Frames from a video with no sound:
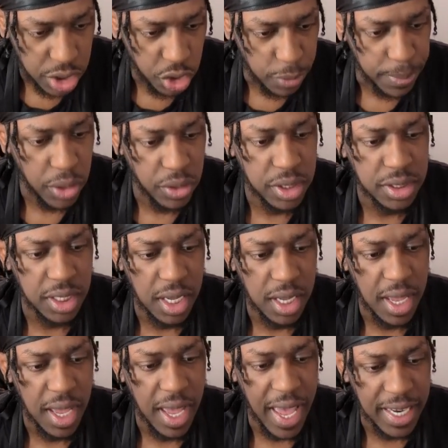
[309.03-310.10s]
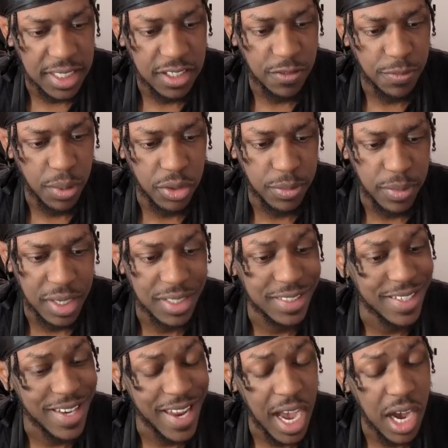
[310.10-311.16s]
Your opponent's active Pokemon is
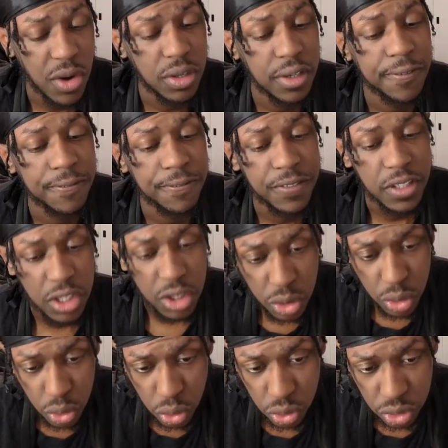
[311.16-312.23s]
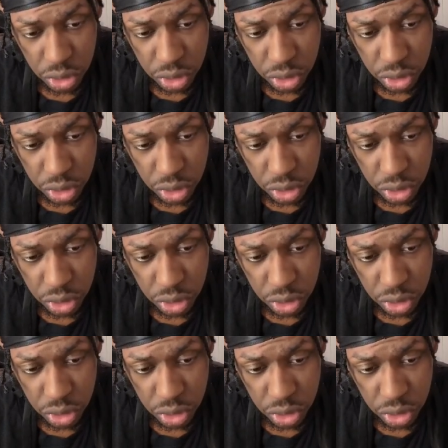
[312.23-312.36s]
now confused.